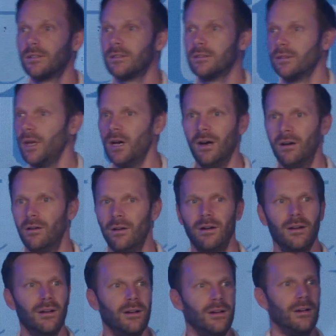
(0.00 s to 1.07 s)
No.
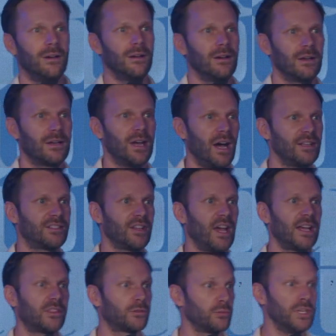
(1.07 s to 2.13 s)
God's
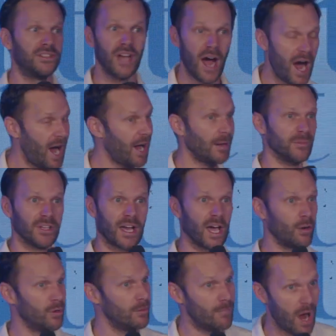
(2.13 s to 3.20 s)
like, three times, I got to
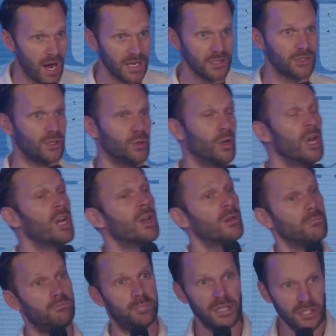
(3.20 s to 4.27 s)
remind you,
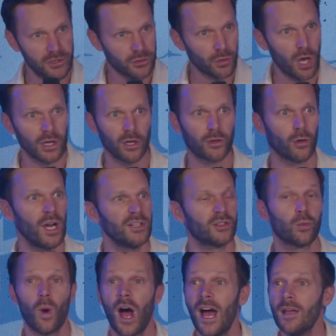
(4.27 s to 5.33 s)
be strong and courageous.
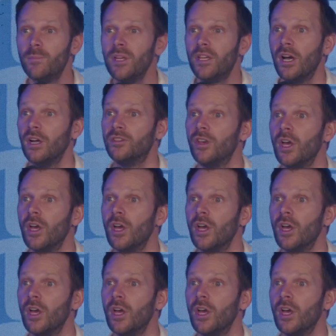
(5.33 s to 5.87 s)
Why? Because